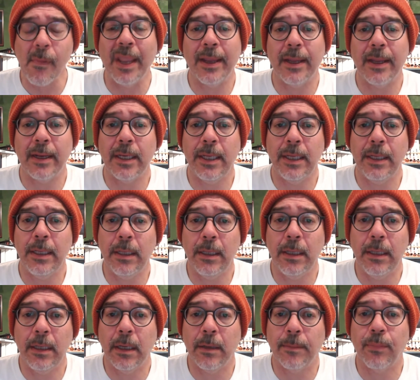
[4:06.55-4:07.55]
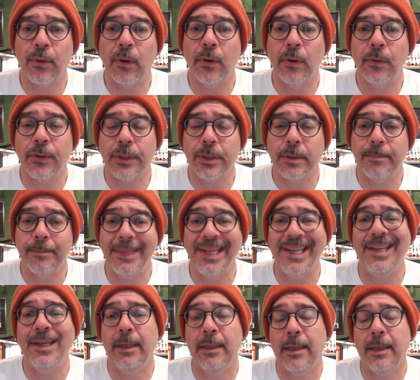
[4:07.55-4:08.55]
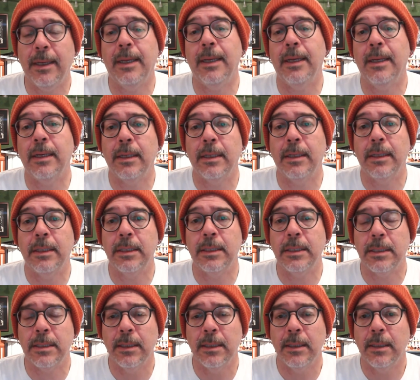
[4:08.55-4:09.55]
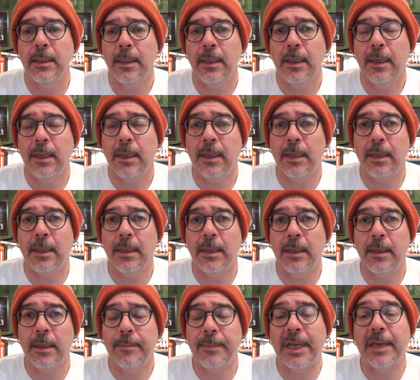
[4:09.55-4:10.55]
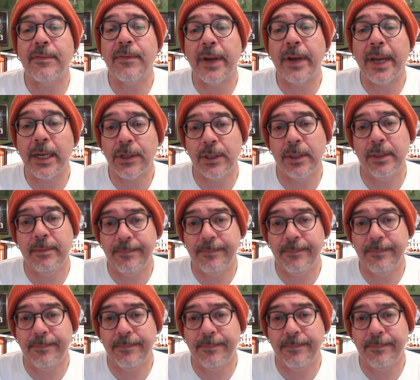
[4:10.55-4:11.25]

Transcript: and he approached me and uh, Matt Fraction